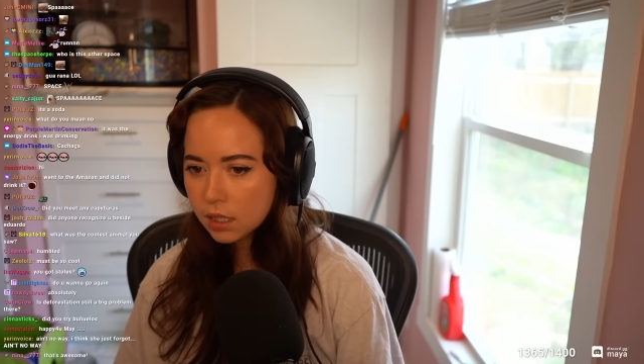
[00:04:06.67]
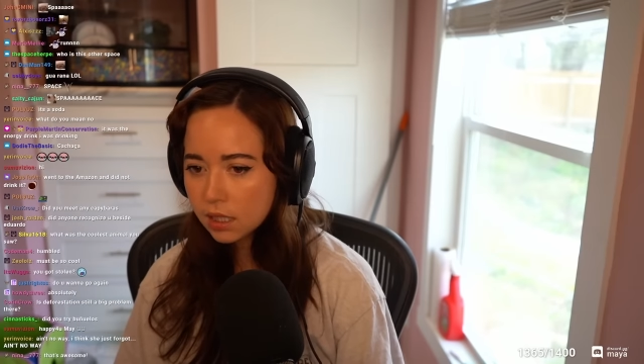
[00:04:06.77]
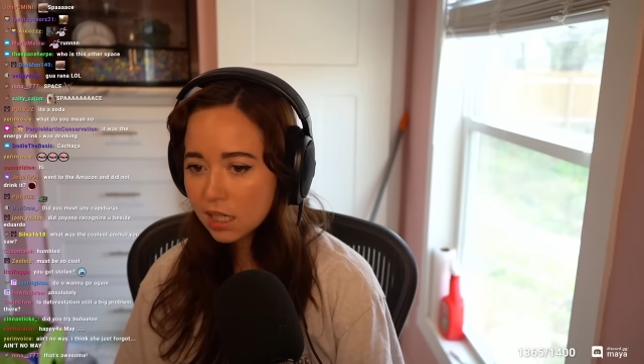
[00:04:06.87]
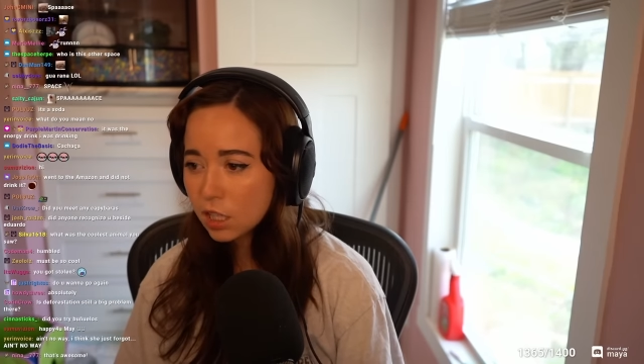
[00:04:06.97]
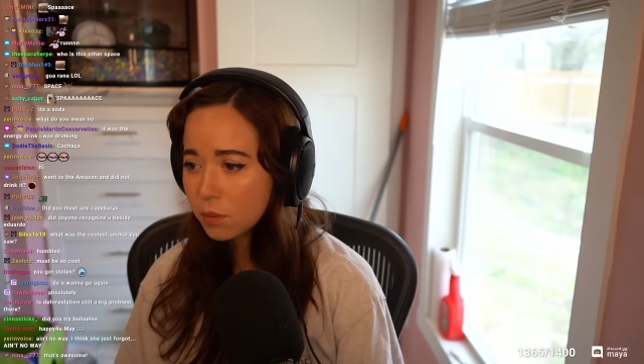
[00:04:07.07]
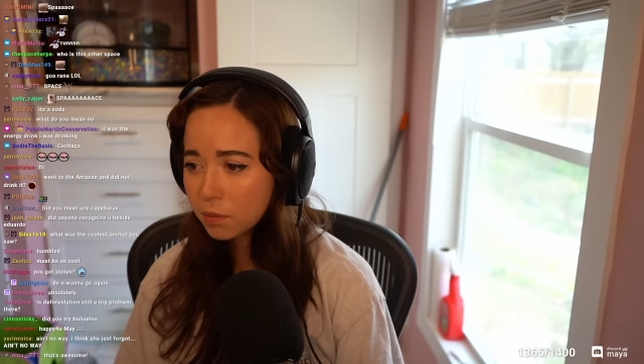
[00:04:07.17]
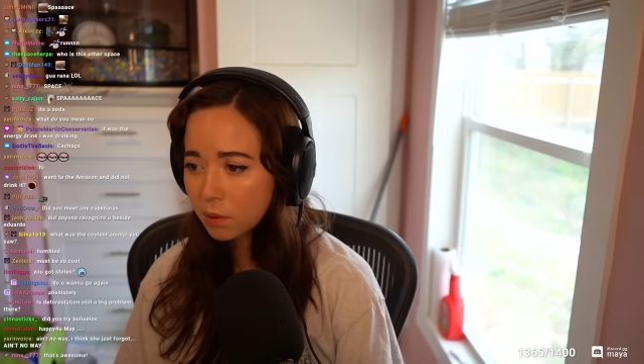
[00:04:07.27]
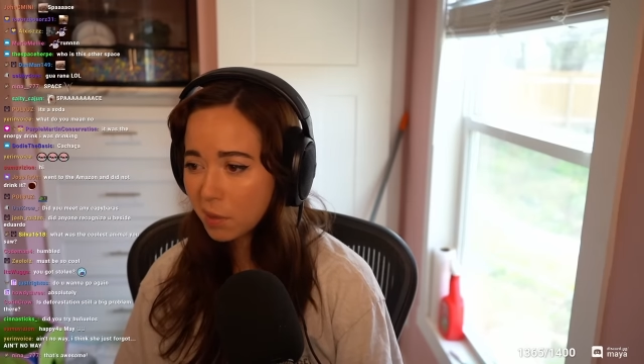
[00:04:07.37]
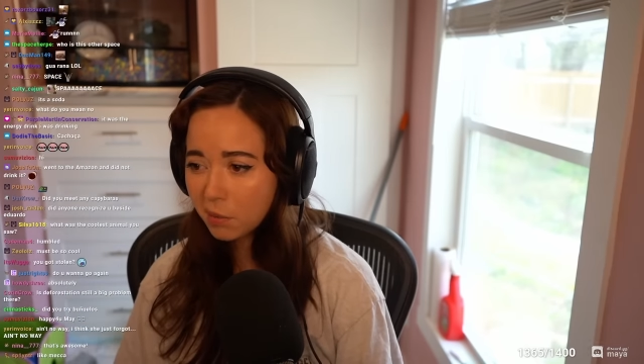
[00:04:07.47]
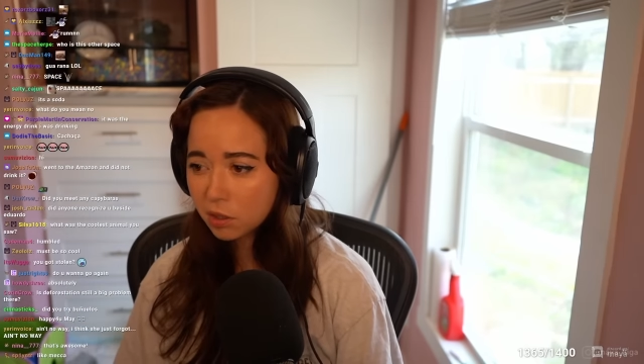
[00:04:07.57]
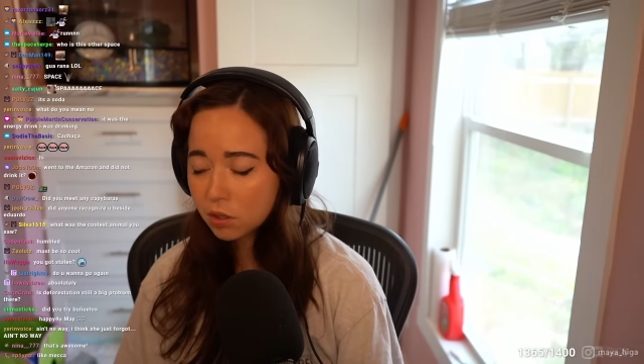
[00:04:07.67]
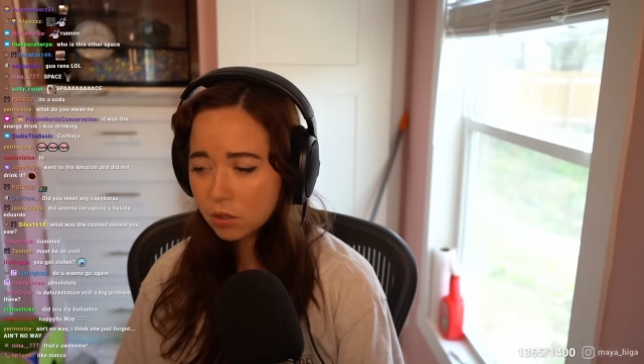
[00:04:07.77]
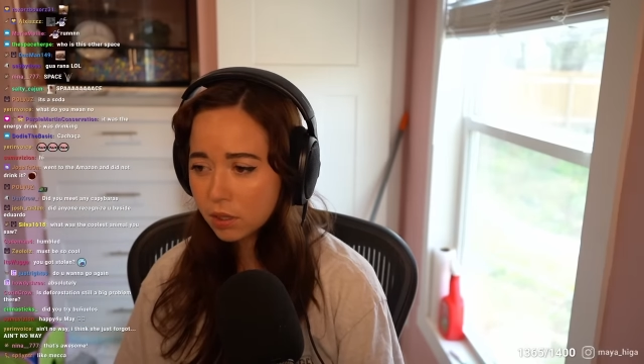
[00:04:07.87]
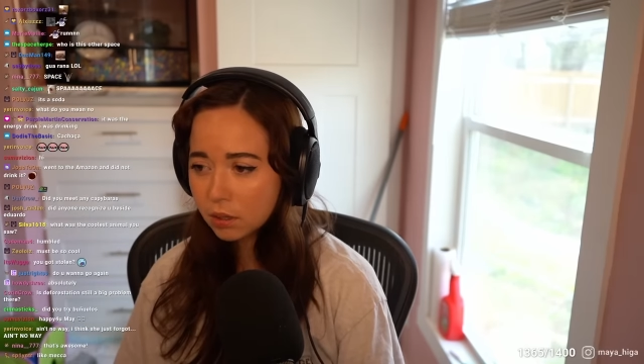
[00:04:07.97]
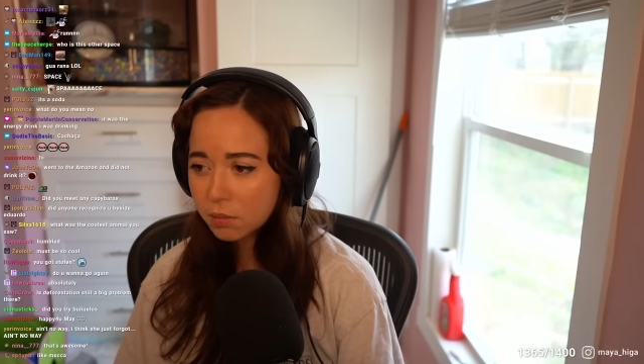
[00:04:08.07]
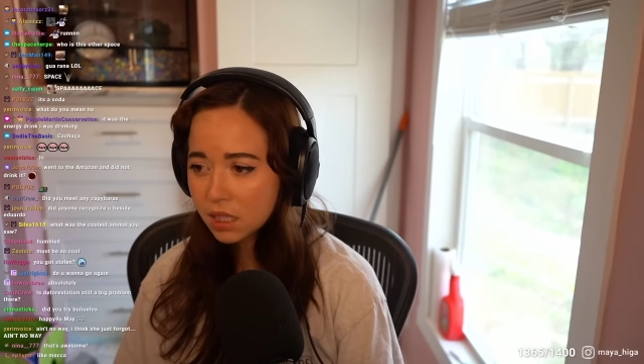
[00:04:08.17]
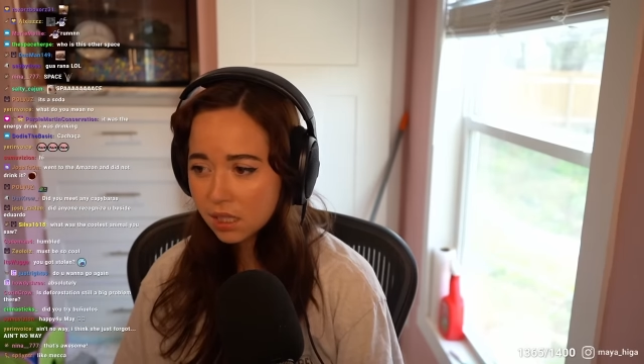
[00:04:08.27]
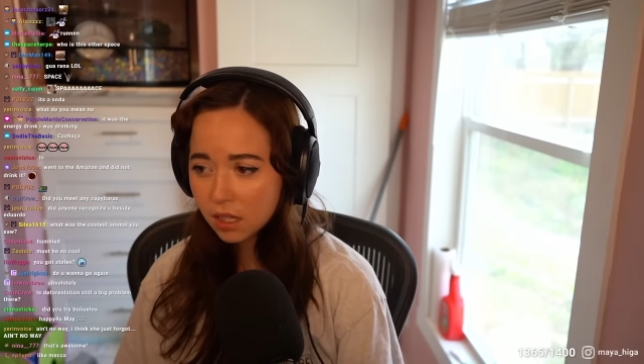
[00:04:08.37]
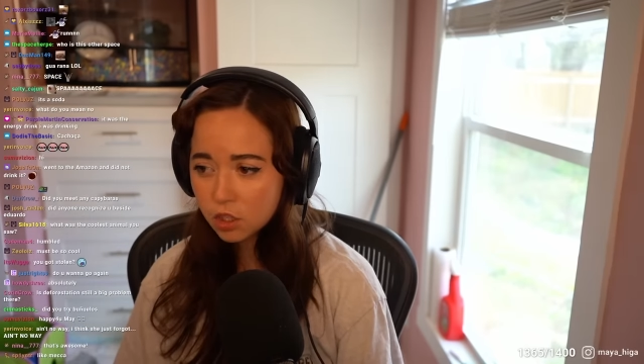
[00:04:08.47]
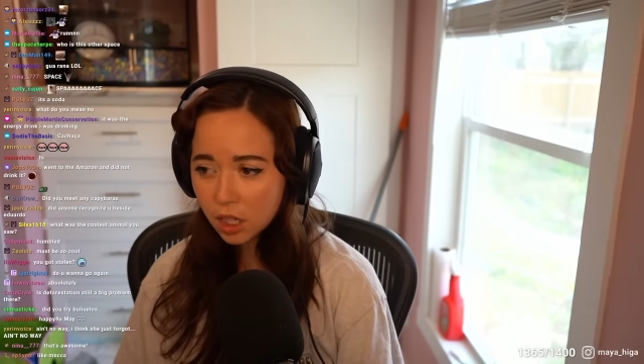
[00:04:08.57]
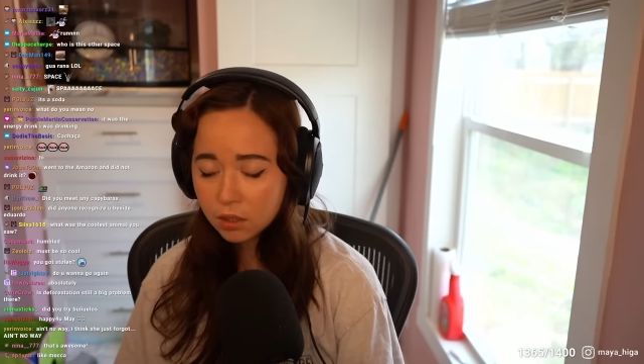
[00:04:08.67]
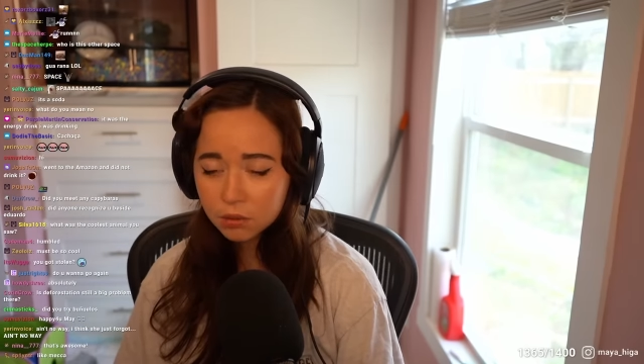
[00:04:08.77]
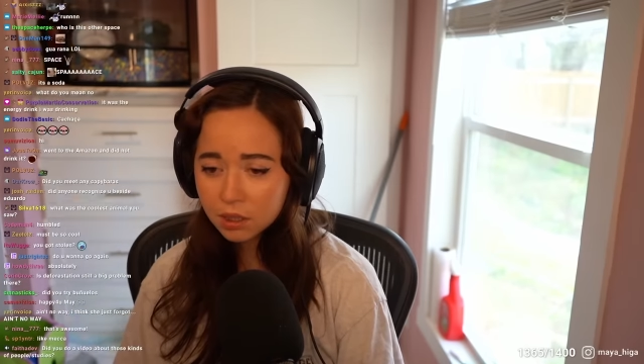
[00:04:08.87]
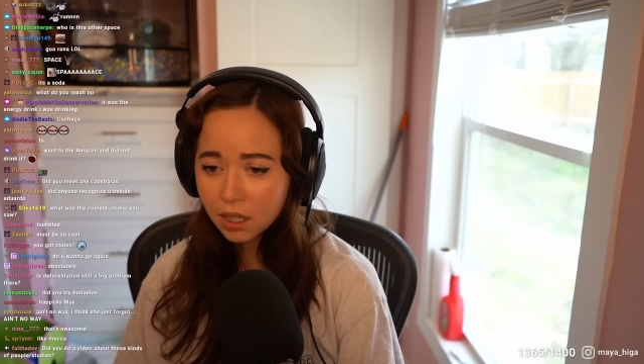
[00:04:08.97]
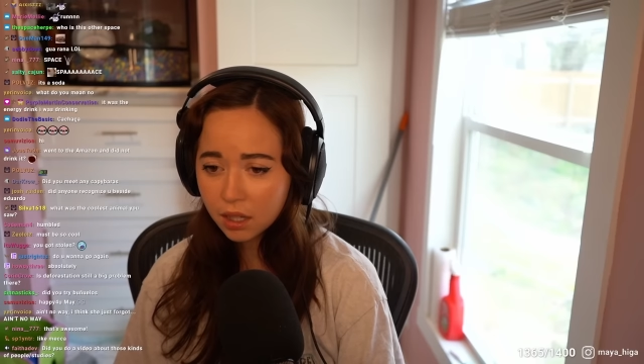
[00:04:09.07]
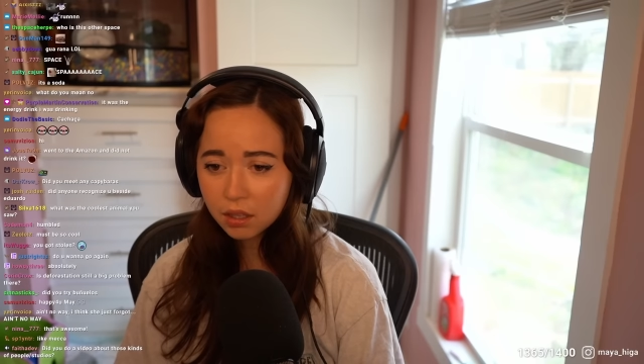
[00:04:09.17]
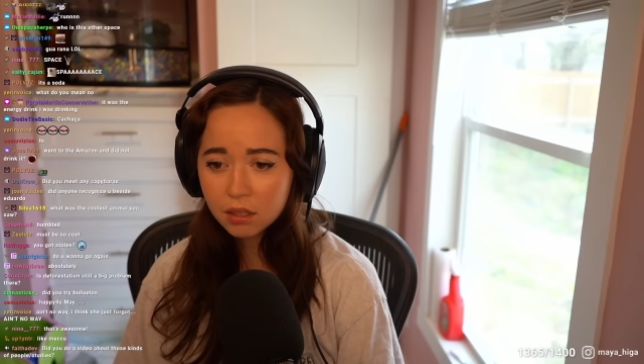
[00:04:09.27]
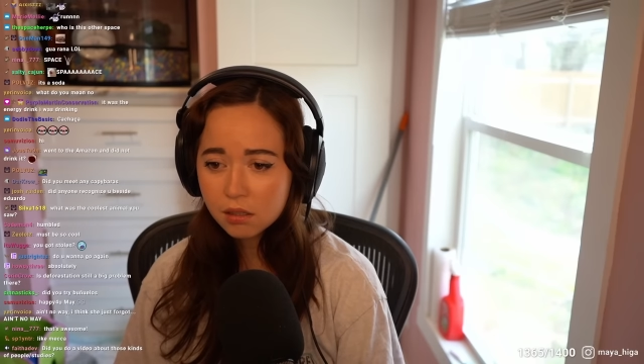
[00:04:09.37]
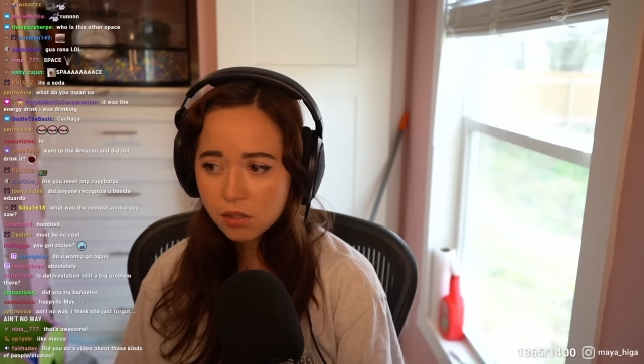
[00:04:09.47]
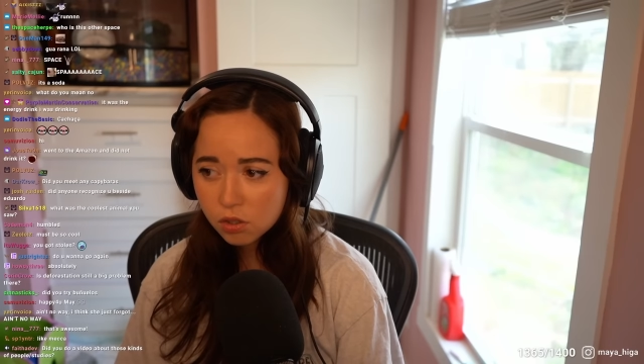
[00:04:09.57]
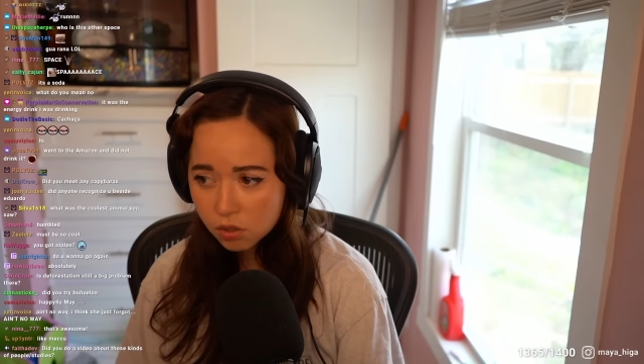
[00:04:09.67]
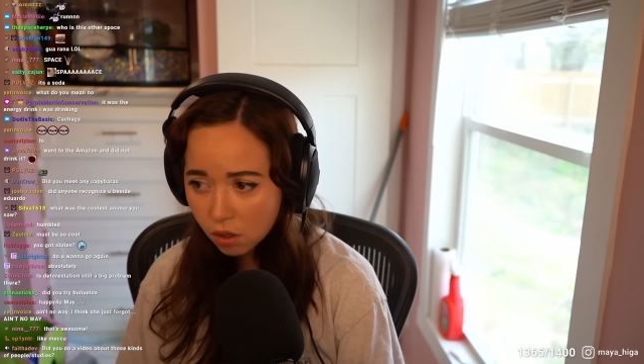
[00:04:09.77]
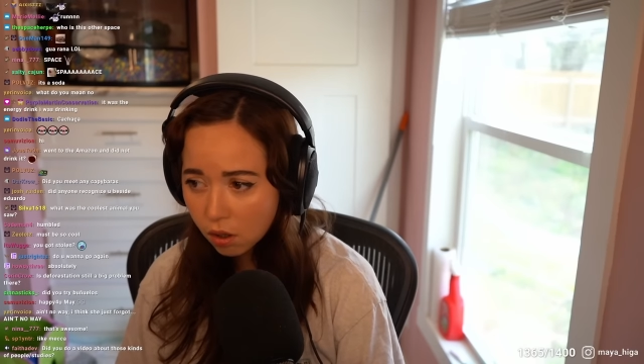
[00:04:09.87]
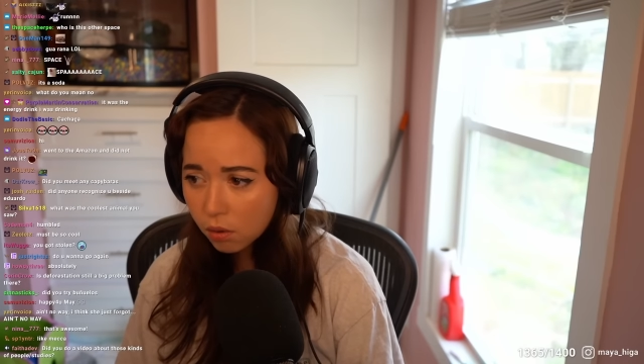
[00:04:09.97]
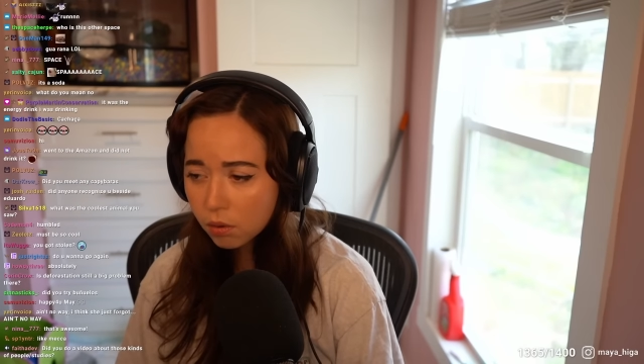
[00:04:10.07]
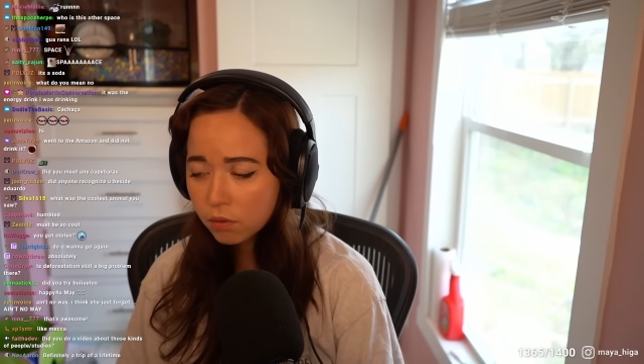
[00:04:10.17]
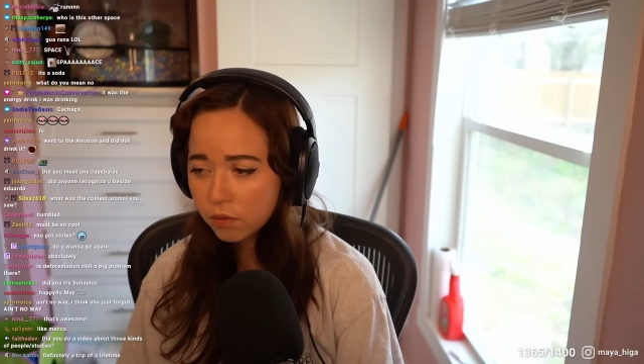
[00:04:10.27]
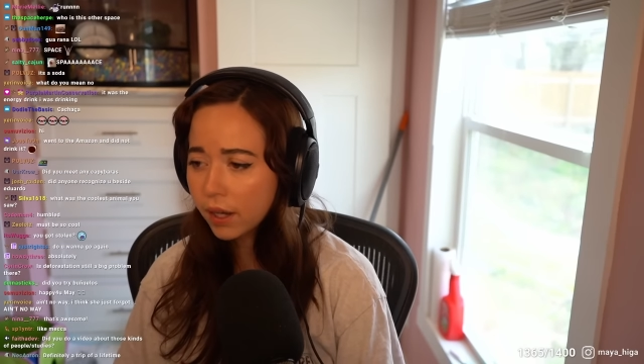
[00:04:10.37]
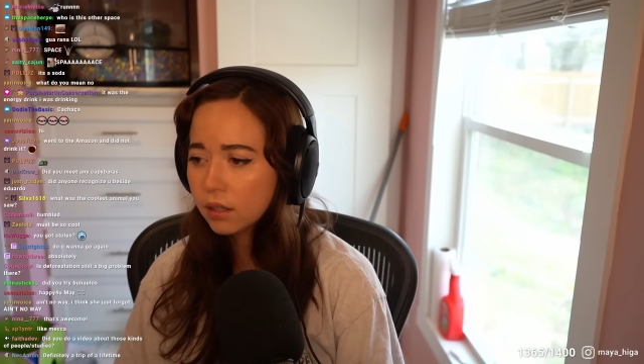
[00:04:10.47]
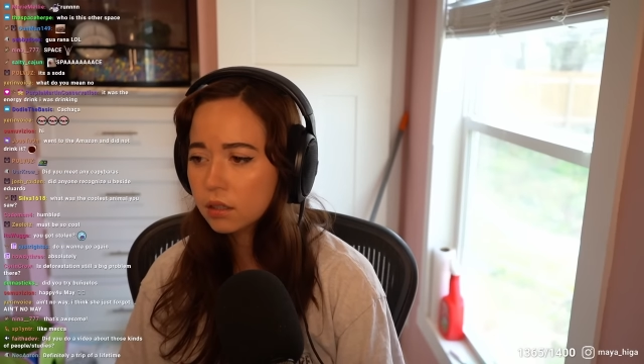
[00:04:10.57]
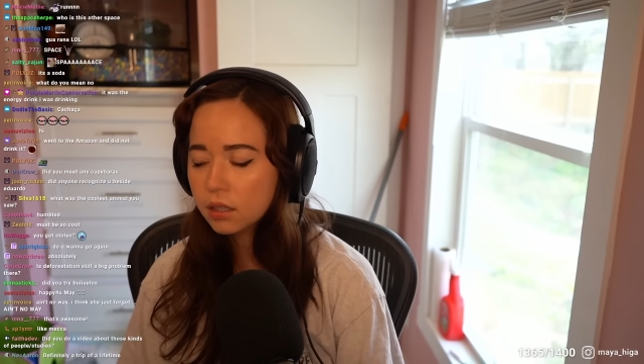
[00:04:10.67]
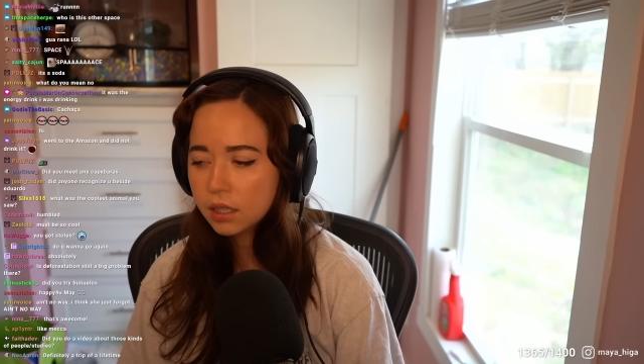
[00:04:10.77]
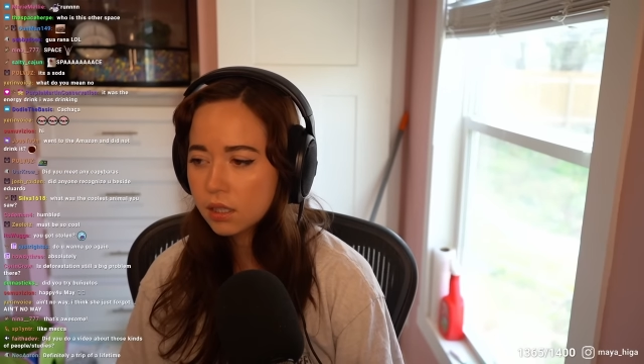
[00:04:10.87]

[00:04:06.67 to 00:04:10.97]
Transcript: uh, to teach people about what they're doing because I genuinely I think it's so vital.